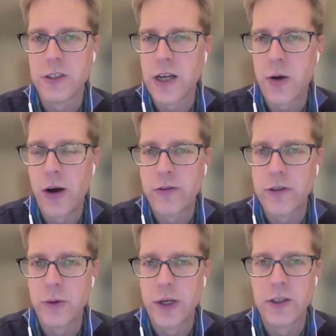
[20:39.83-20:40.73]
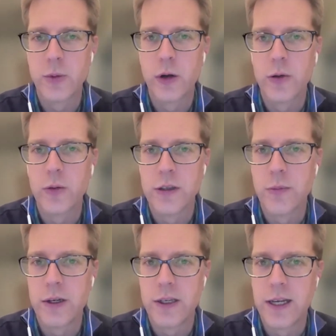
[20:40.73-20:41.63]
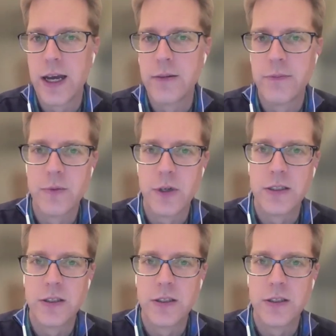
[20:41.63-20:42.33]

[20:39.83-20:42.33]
just how often do we get to work with somebody again, right?